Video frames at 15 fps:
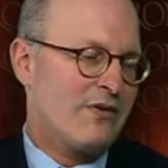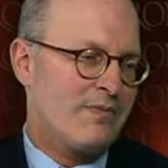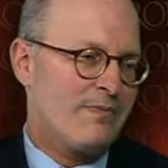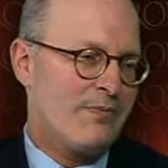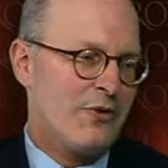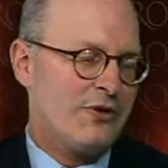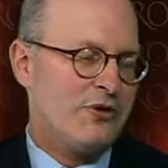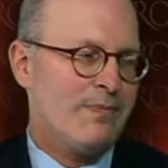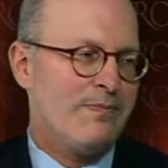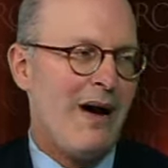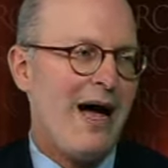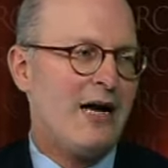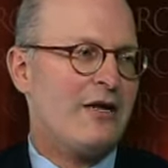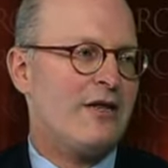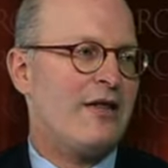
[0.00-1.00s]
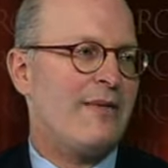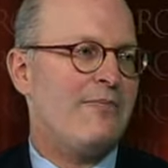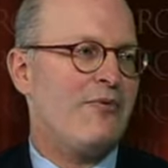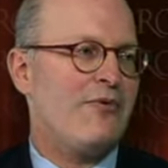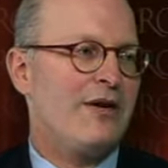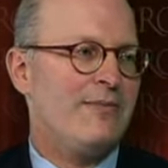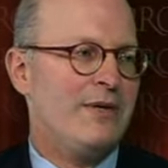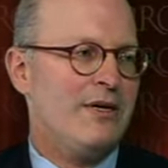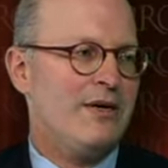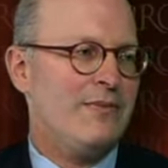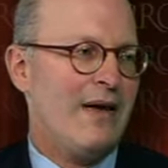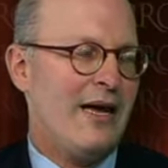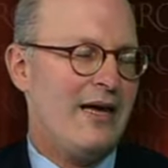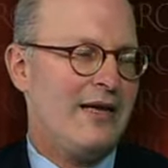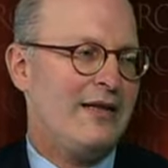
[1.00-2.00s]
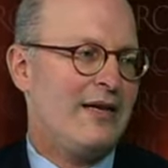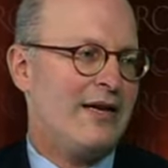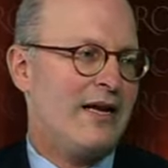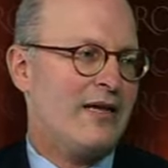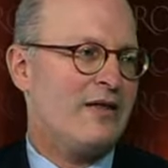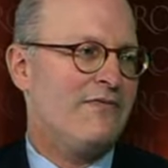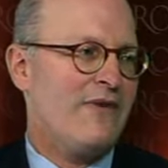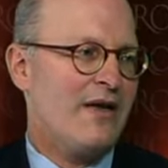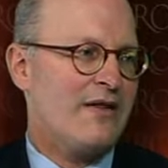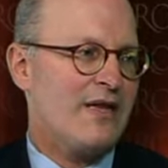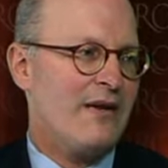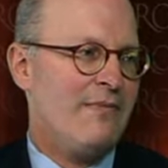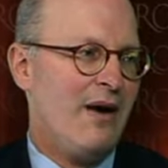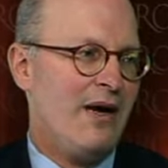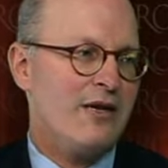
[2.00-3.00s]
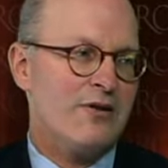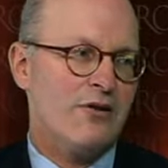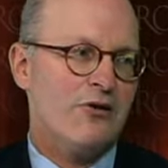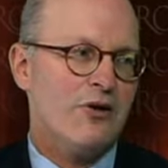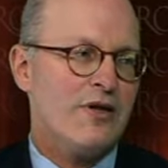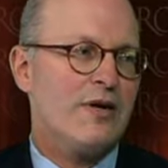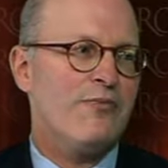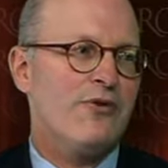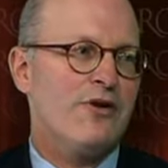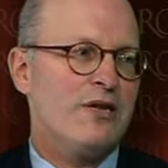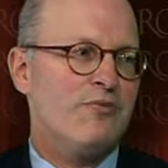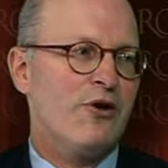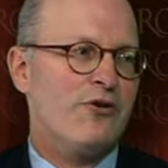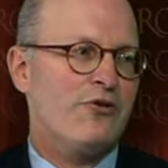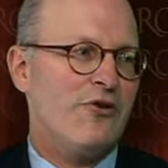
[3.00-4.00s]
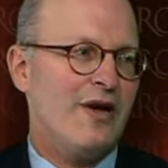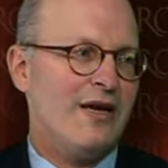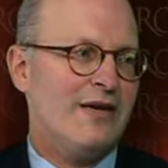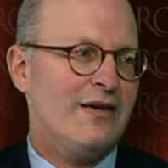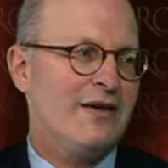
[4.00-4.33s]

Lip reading: Berkshire pockets that premium and gets to invest that money. So it looks like a pretty smart trade.